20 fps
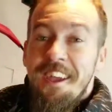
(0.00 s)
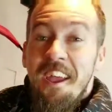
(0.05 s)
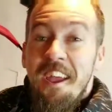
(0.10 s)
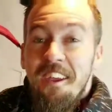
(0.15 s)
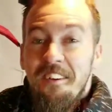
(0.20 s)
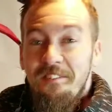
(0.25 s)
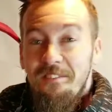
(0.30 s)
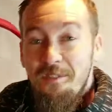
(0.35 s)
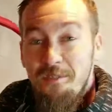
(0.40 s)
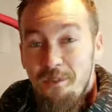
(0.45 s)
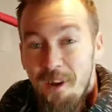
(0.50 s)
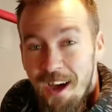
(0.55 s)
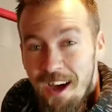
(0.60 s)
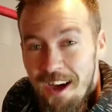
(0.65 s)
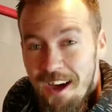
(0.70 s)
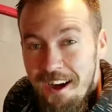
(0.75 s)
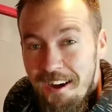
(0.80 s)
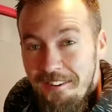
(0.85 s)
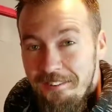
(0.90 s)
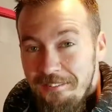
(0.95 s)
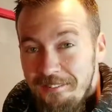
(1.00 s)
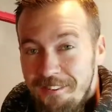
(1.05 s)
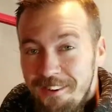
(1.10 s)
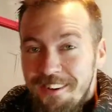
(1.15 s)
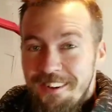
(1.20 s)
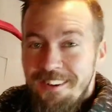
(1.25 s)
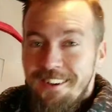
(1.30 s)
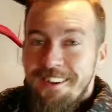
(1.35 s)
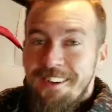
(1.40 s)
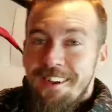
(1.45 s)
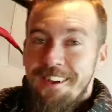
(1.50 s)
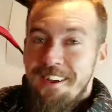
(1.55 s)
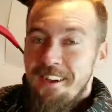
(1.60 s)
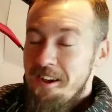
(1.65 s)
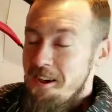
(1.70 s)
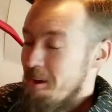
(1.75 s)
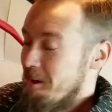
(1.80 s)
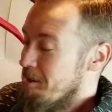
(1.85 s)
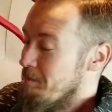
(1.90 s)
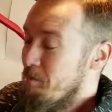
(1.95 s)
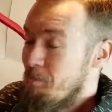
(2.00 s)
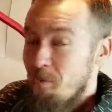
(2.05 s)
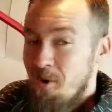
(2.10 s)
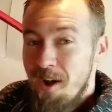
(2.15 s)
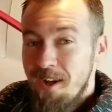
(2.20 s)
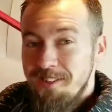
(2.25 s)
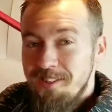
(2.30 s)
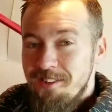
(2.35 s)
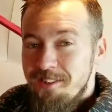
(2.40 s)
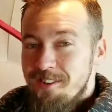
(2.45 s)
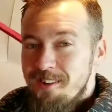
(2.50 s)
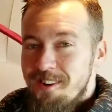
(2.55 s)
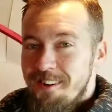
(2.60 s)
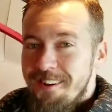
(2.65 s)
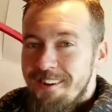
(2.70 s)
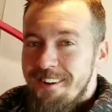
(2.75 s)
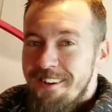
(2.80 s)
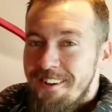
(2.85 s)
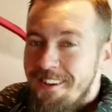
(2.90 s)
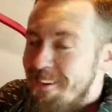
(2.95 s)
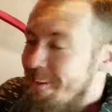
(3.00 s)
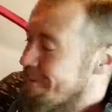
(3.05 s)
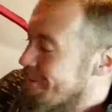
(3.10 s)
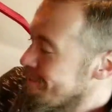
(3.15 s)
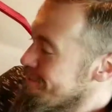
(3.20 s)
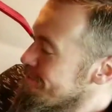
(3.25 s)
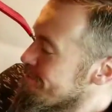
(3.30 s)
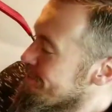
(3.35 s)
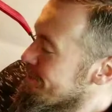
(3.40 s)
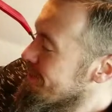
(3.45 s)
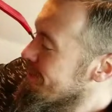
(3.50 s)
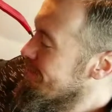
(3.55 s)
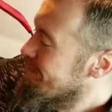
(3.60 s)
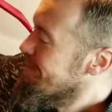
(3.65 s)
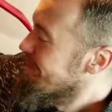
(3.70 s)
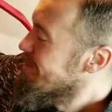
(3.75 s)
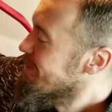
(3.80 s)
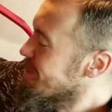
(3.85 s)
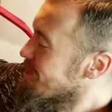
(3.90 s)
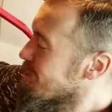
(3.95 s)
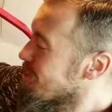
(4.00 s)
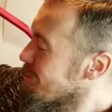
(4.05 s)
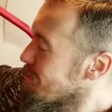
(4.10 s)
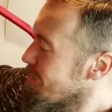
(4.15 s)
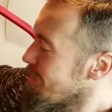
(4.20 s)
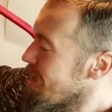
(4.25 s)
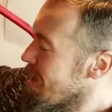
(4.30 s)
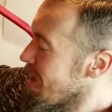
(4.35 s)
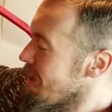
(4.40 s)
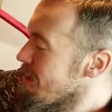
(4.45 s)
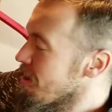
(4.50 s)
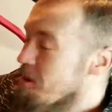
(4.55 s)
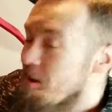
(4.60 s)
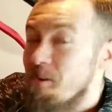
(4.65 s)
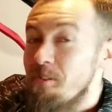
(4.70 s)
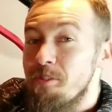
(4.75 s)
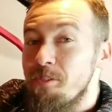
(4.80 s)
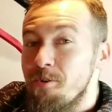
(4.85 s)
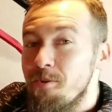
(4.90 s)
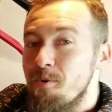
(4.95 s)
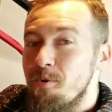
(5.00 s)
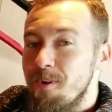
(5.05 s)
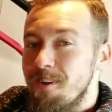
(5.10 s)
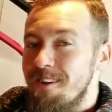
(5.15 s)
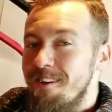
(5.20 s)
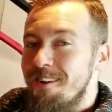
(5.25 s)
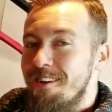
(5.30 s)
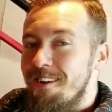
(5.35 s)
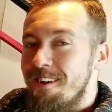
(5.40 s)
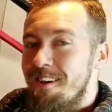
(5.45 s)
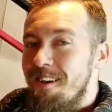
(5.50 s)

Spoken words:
if you have a compressor, you can shoot air through it,